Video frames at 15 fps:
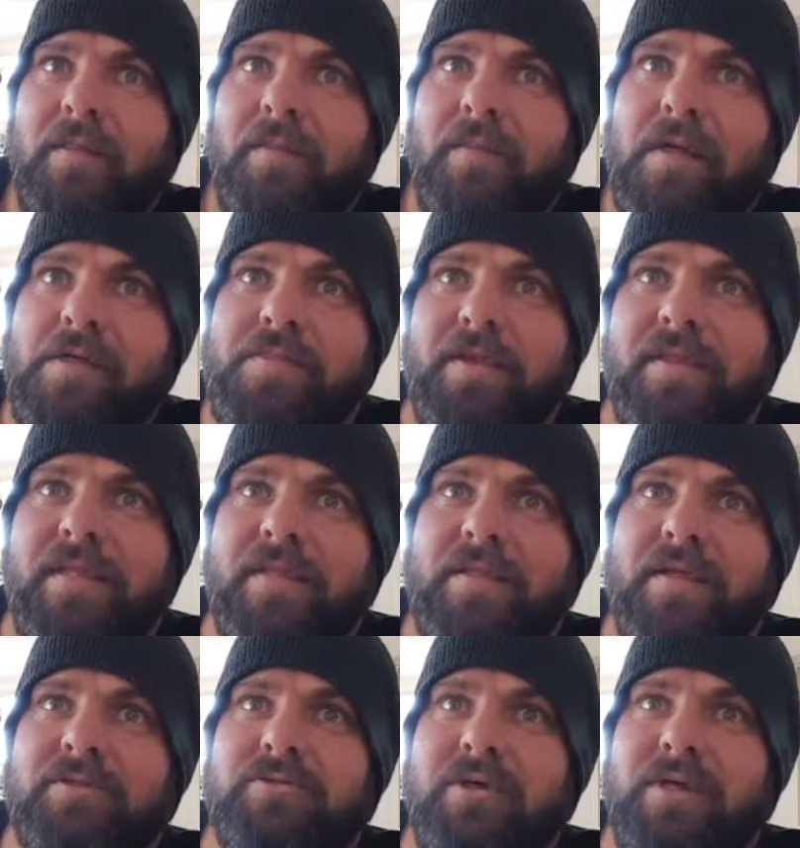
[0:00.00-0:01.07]
they think that
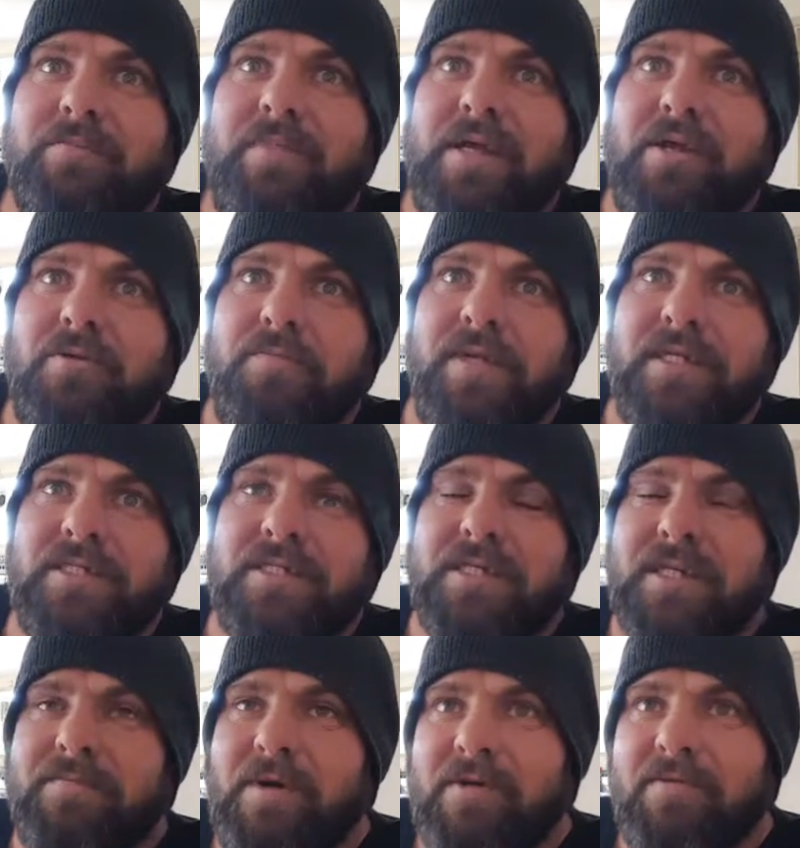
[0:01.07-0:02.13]
they're trying to beat
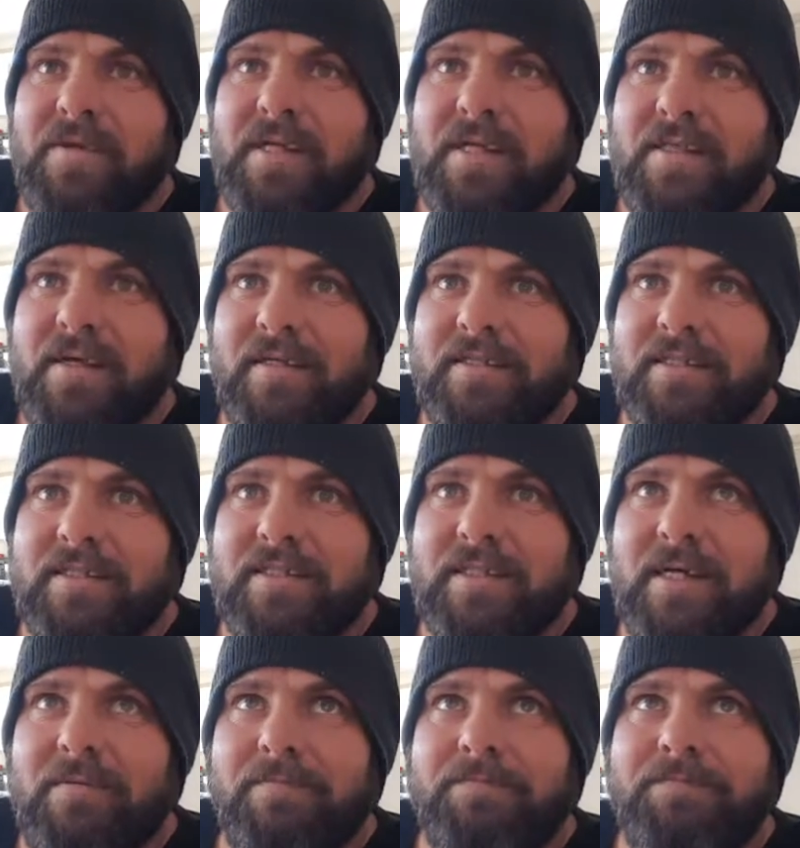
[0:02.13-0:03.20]
obesity, but really they're just
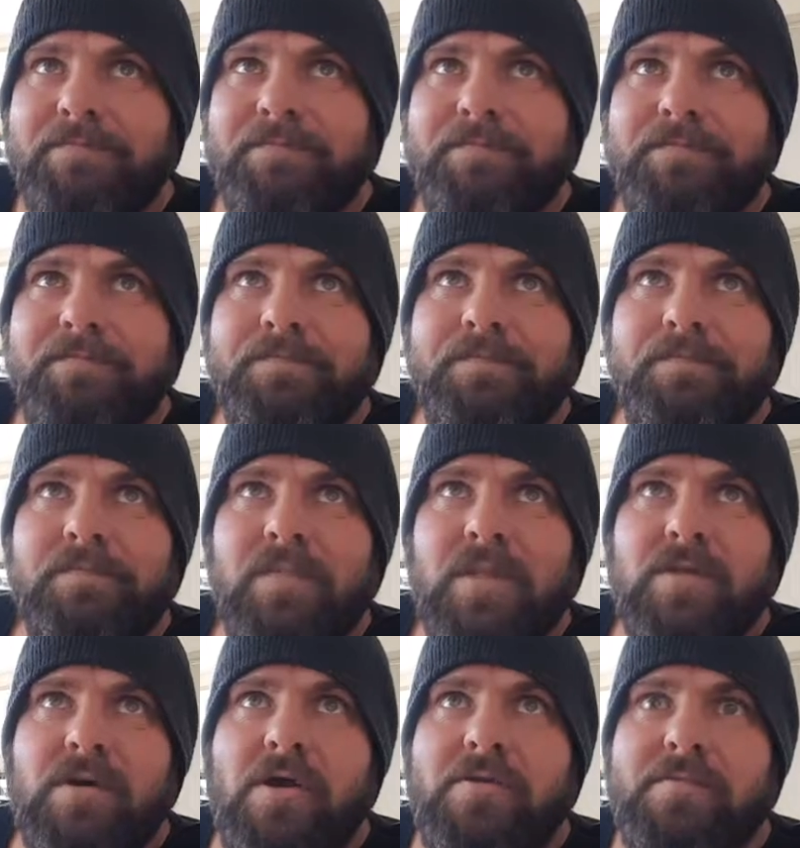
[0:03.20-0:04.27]

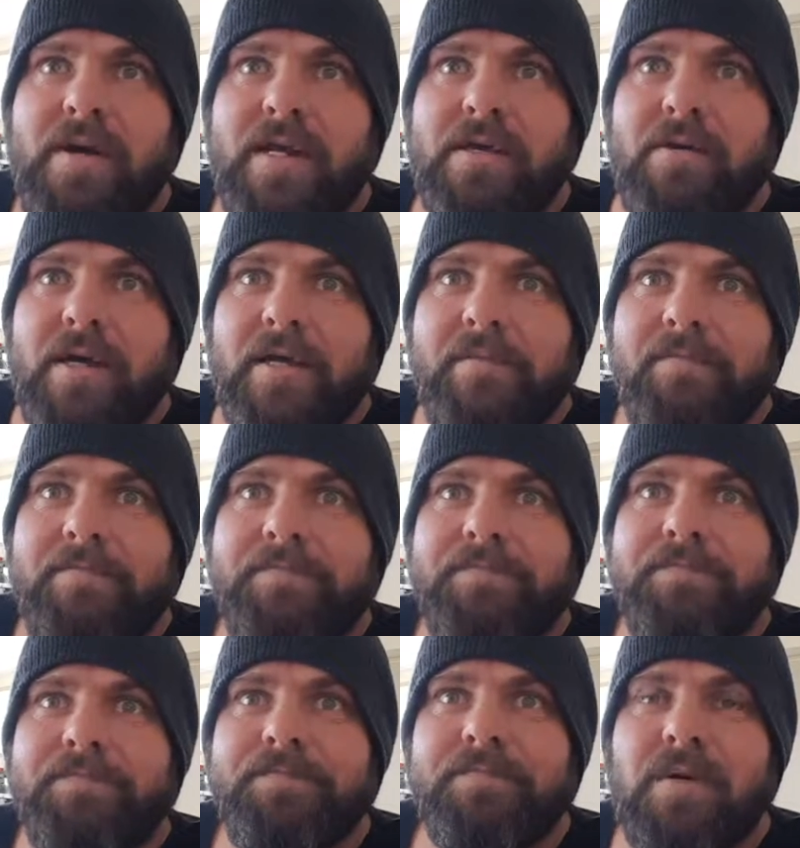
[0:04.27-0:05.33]
throwing money away.
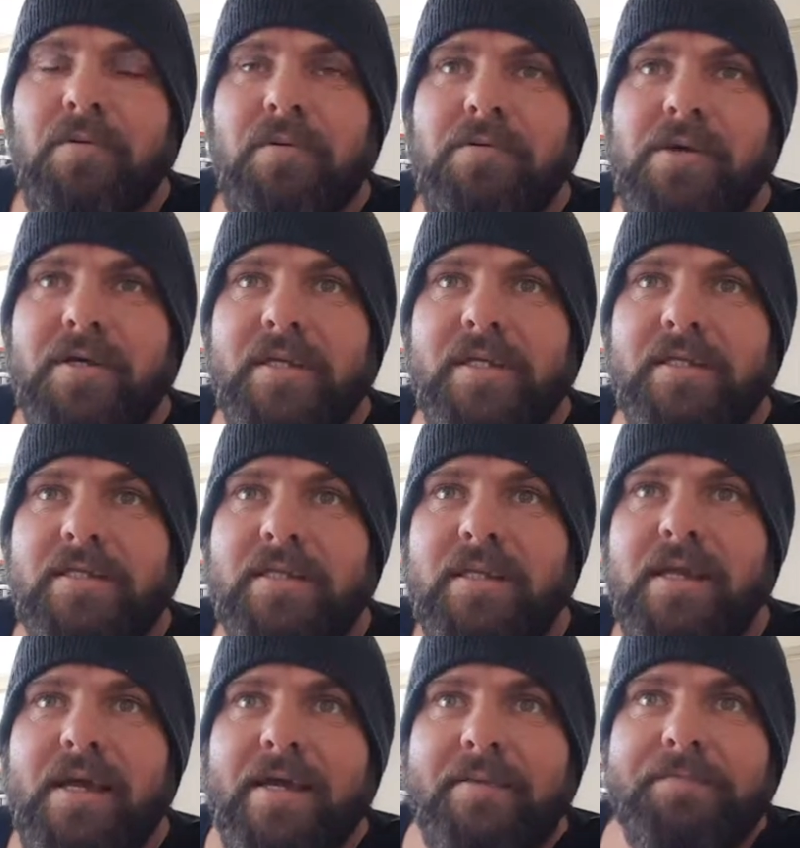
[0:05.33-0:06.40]
But we won't get into
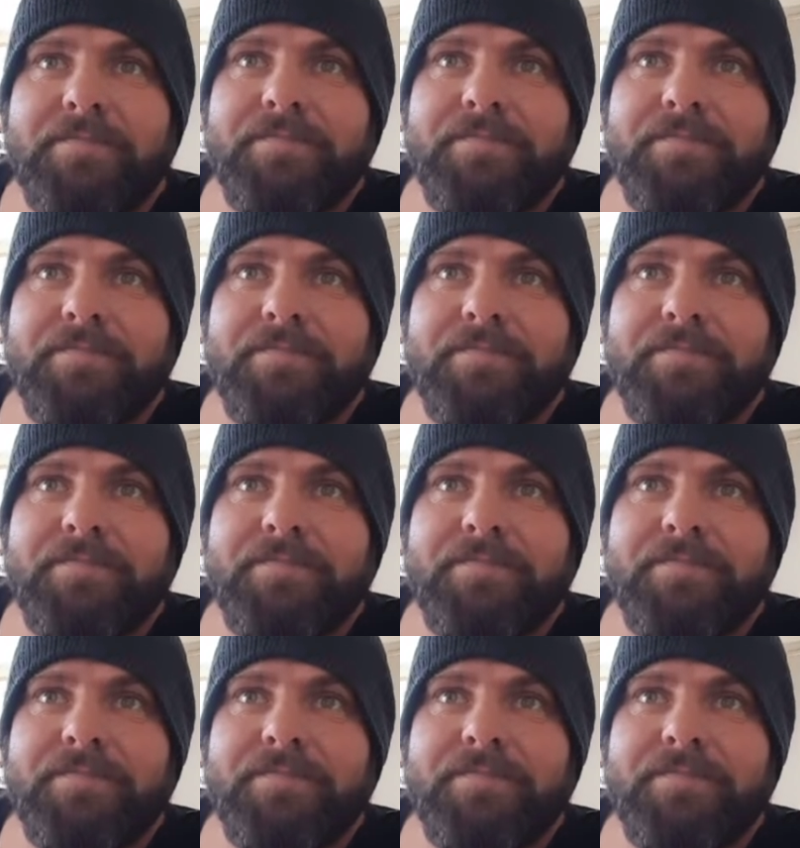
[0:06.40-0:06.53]
that.